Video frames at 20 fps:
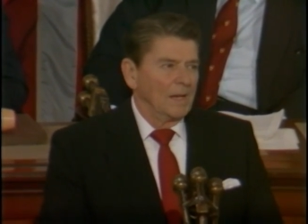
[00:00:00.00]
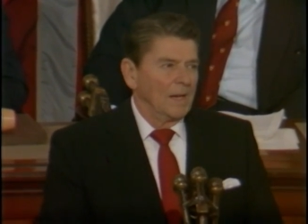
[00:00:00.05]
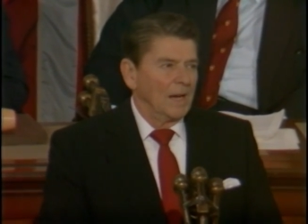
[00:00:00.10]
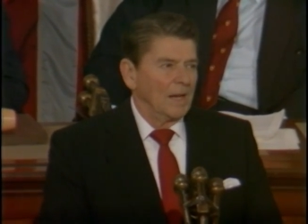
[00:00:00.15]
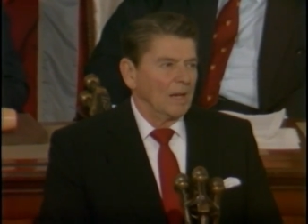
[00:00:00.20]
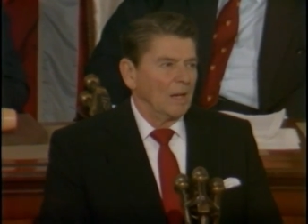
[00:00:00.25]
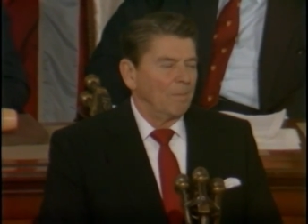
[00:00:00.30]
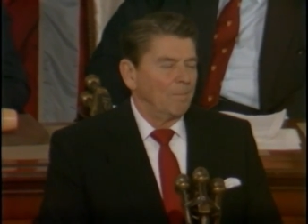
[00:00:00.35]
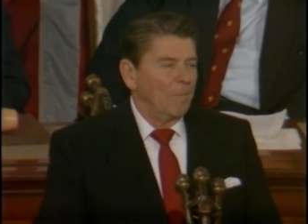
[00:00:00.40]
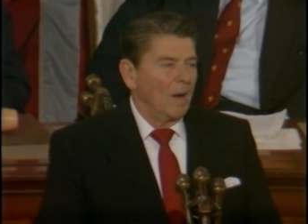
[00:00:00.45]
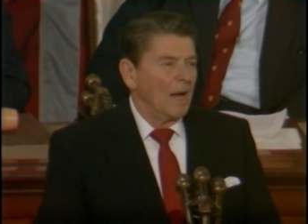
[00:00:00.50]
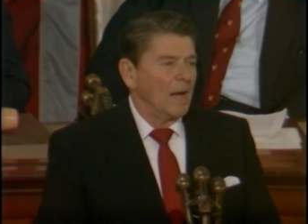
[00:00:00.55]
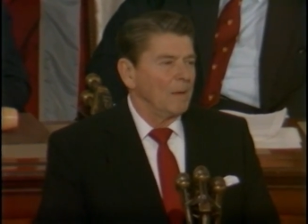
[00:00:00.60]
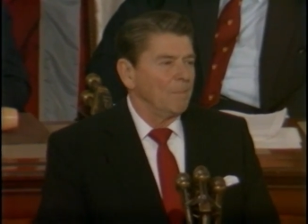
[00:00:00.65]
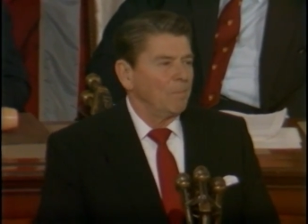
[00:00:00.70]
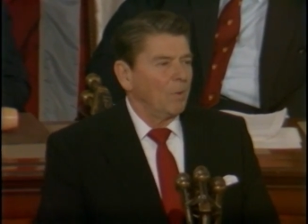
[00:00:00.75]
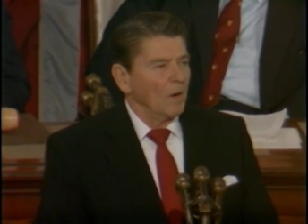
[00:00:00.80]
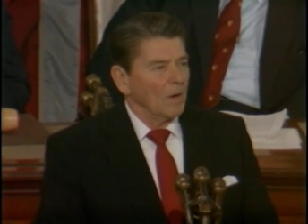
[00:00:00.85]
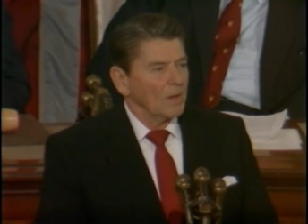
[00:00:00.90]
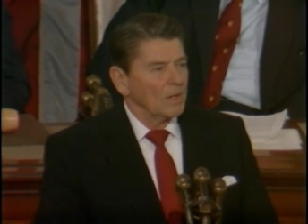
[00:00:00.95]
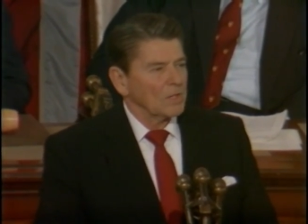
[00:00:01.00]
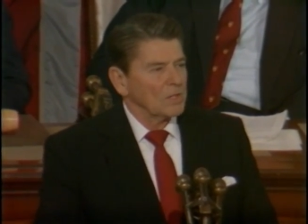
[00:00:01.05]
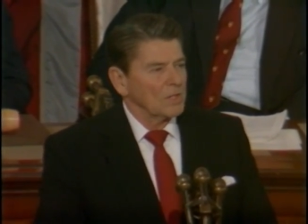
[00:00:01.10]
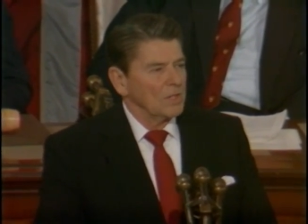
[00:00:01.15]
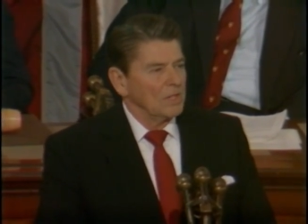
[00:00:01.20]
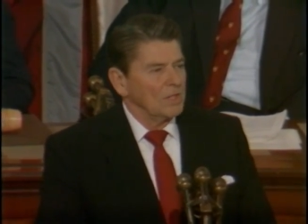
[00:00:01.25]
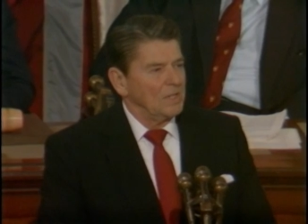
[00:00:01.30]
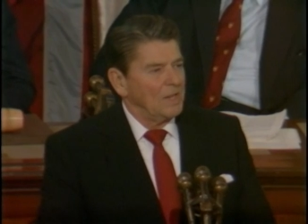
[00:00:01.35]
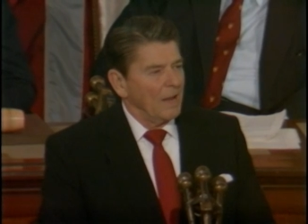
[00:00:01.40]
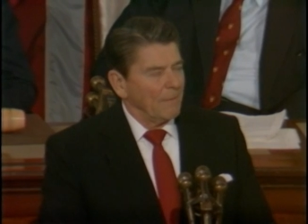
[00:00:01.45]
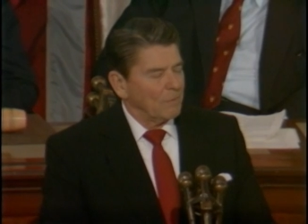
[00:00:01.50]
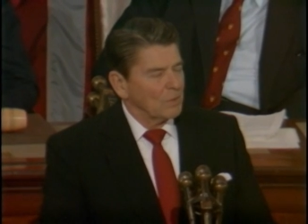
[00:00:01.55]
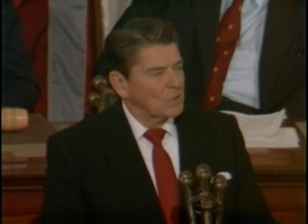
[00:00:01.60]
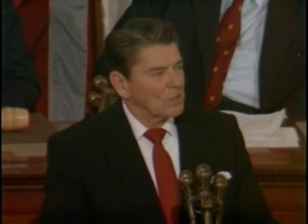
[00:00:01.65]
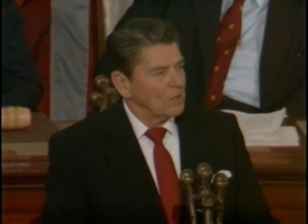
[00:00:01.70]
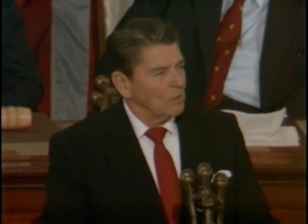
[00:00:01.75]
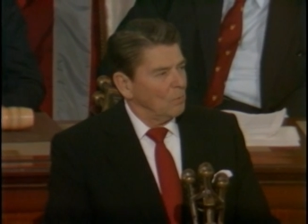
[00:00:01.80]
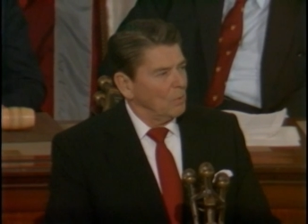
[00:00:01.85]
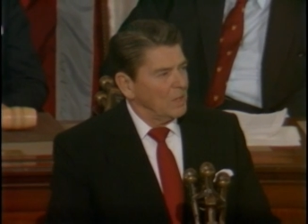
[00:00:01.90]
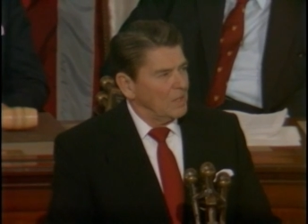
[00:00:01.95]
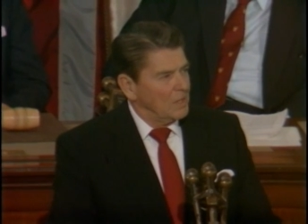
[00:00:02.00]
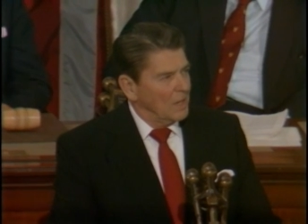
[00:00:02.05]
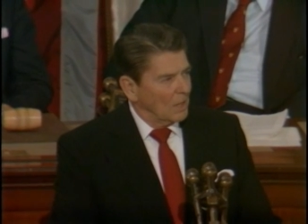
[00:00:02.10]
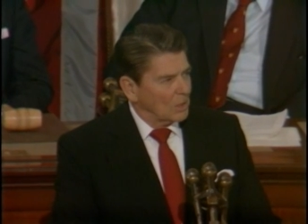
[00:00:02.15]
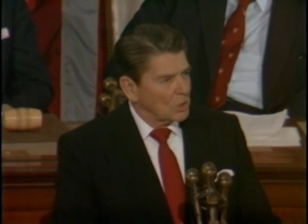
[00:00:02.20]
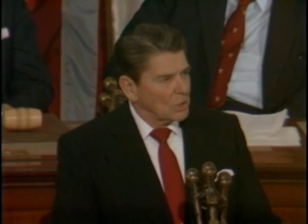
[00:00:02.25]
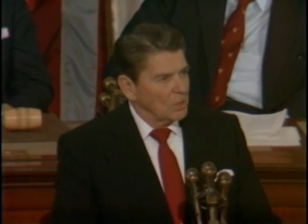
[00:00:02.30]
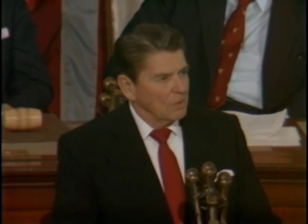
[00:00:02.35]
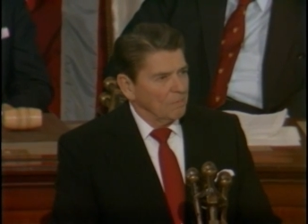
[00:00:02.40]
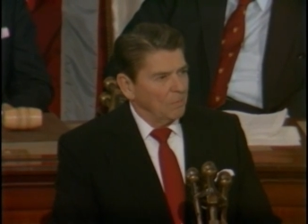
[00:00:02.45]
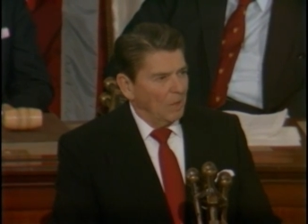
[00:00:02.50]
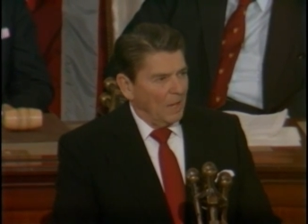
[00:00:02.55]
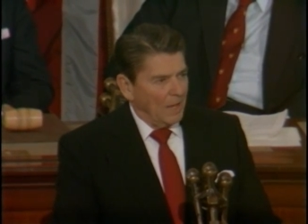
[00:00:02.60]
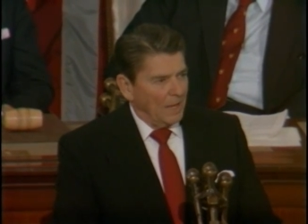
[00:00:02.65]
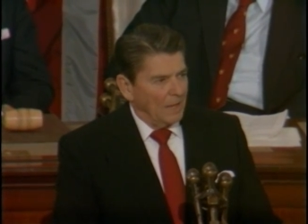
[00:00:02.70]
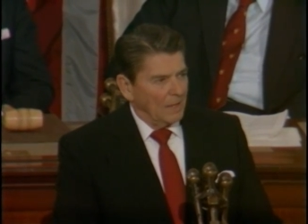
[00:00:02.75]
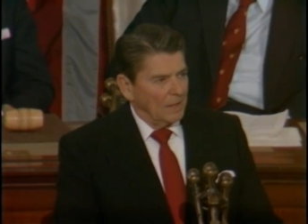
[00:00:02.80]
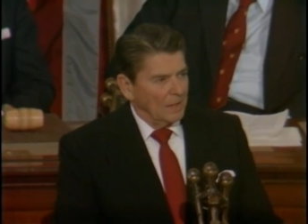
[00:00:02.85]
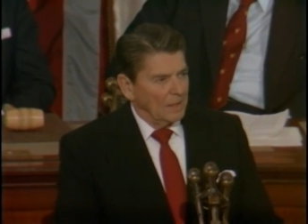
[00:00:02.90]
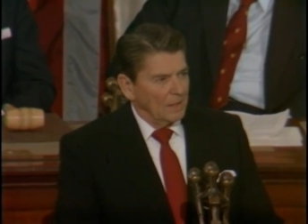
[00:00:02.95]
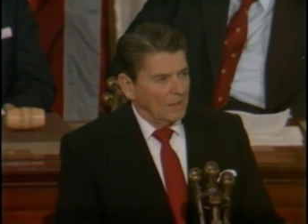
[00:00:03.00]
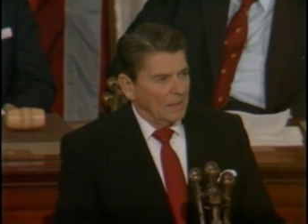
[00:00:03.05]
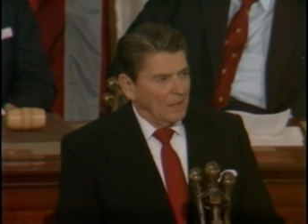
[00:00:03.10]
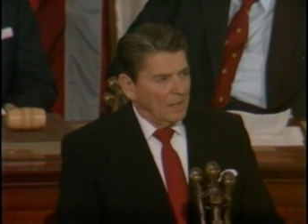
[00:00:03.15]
on a bipartisan deficit reduction plan.